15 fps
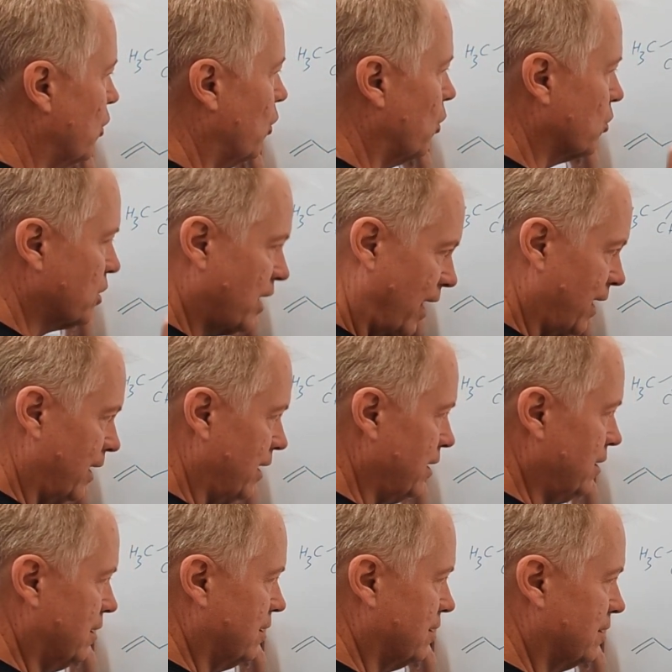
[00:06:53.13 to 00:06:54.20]

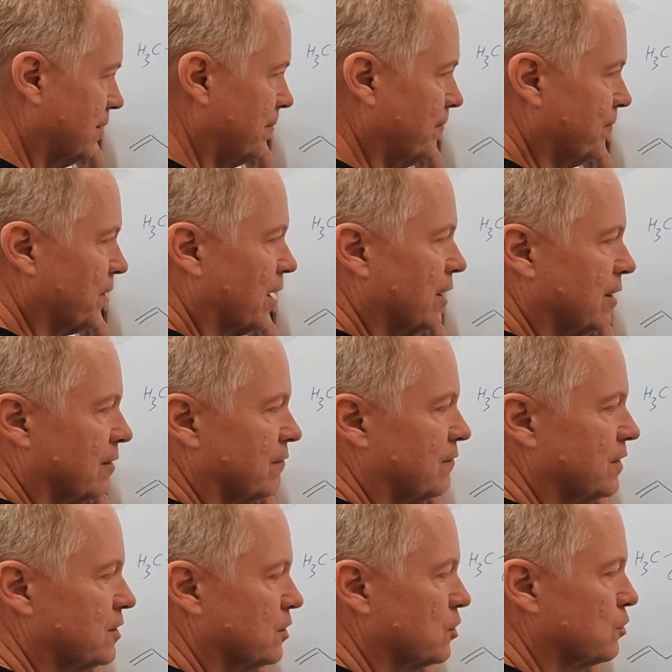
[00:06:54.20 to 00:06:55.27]
okay,
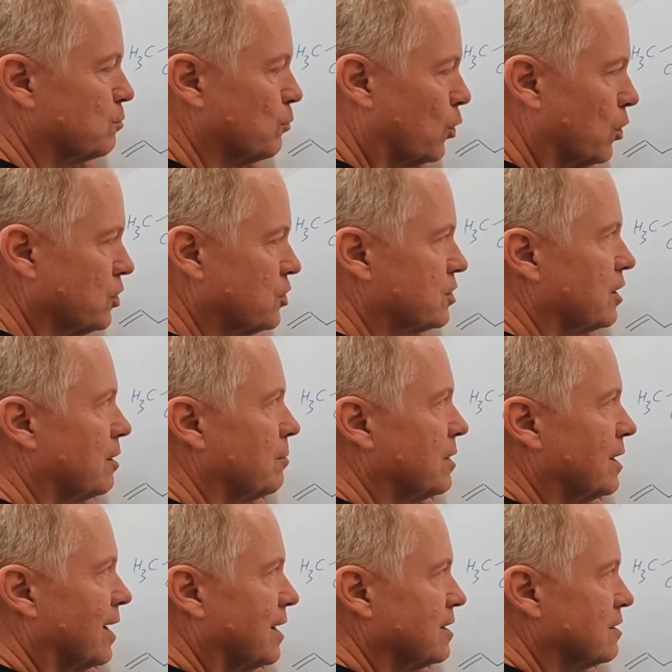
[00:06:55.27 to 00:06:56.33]
this is more
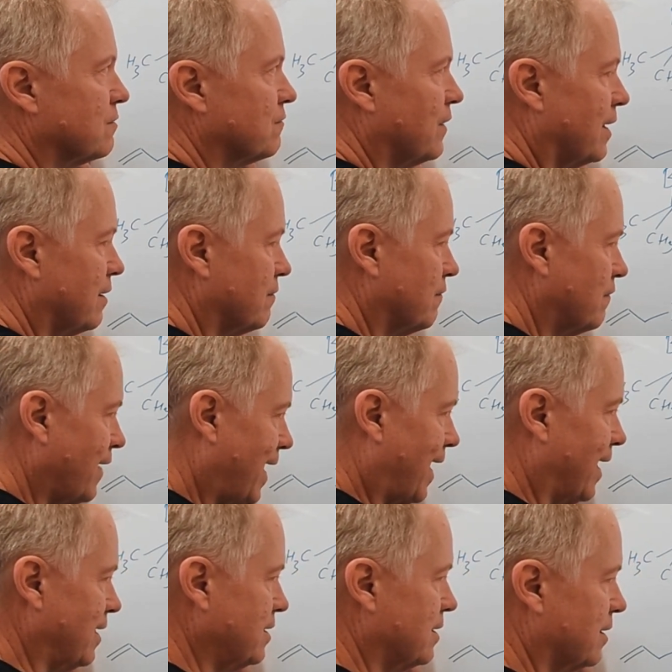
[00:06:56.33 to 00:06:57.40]
stabilized than
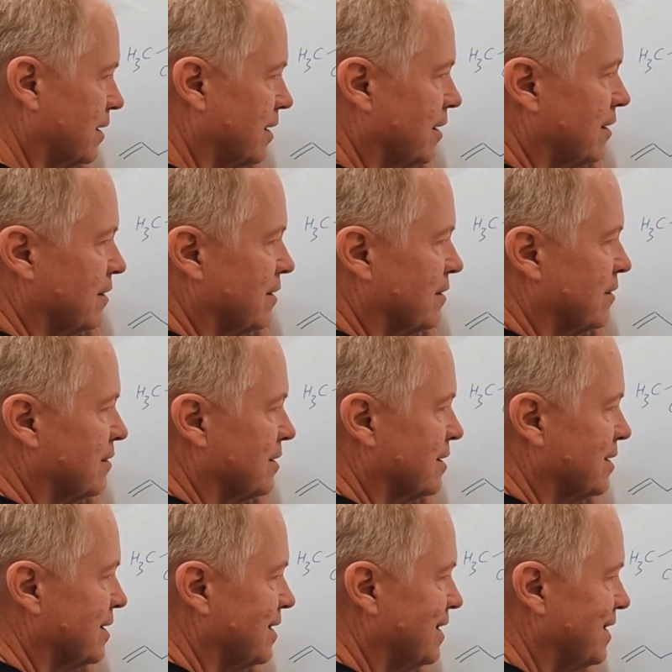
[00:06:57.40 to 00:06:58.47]
that.
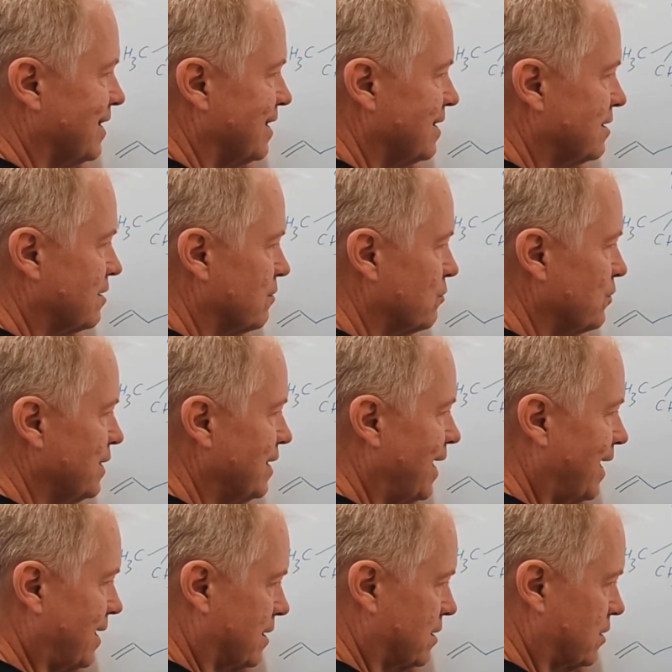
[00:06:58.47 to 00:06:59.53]
It
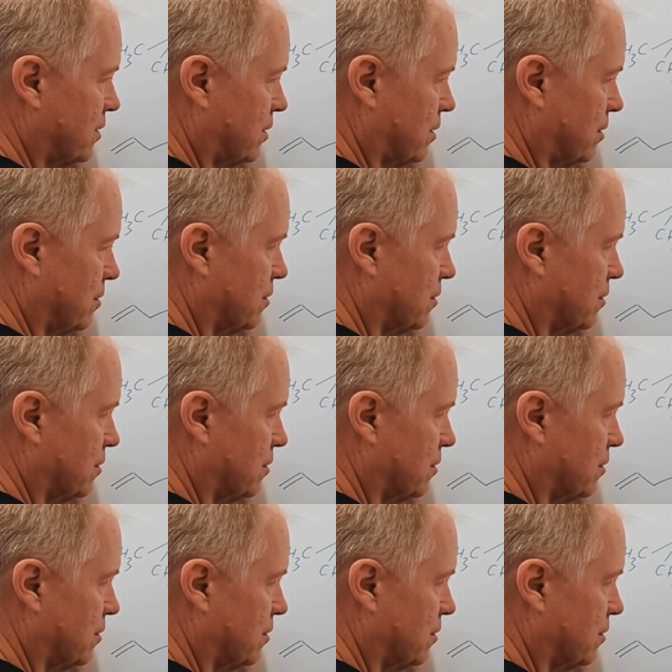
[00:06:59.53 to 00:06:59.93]
reacts